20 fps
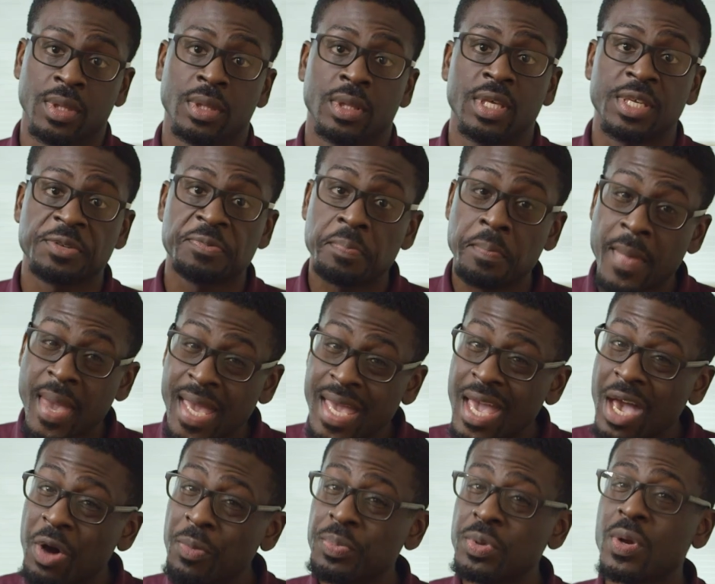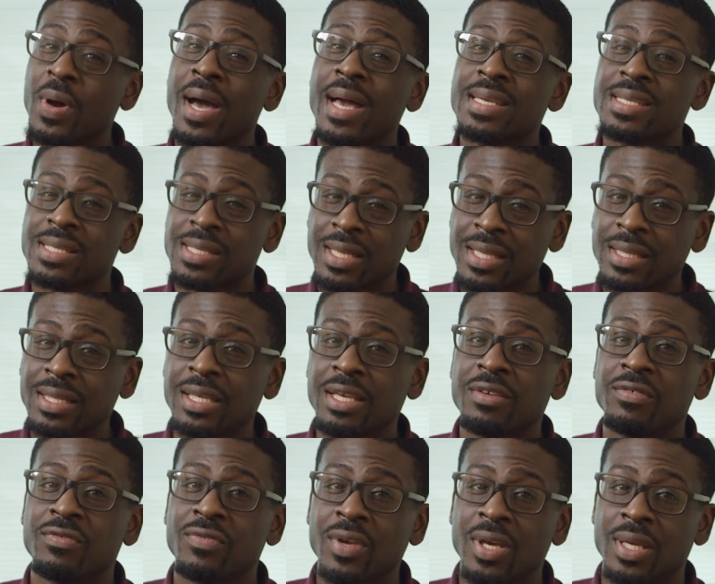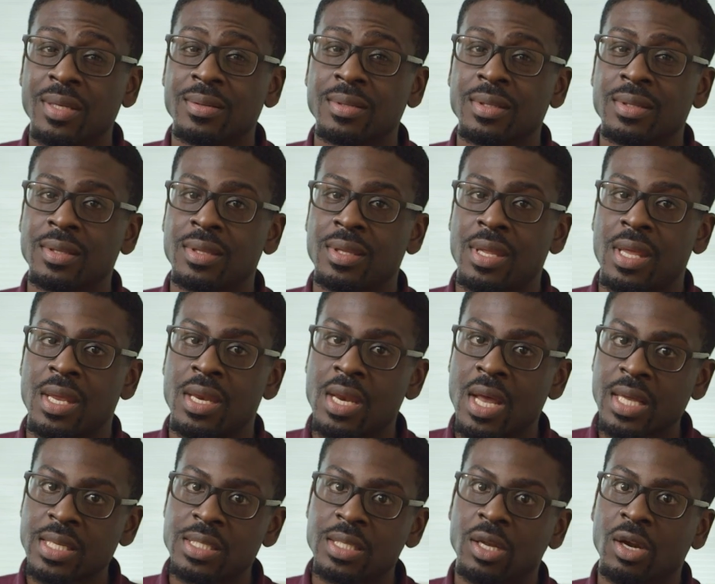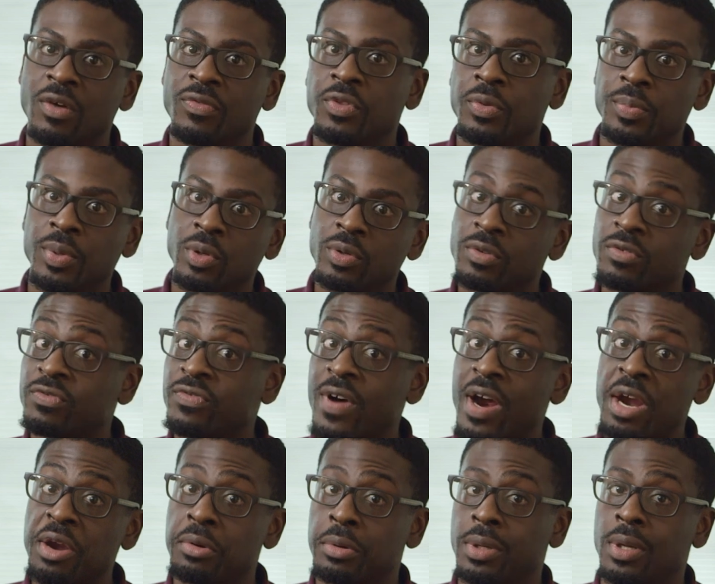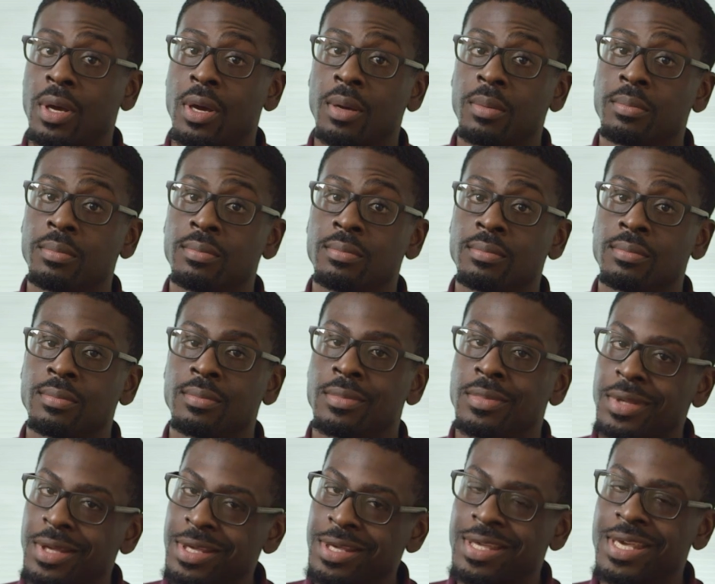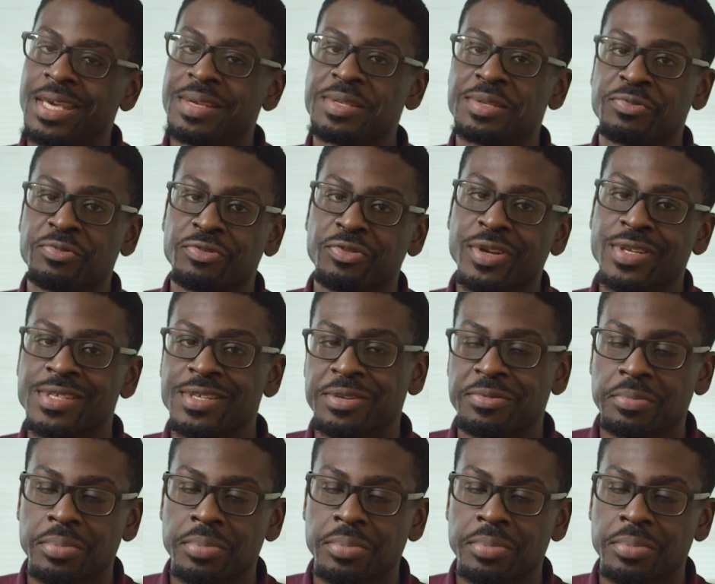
This may help you isolate the event and not set off the building fire alarm, and keep some friends in the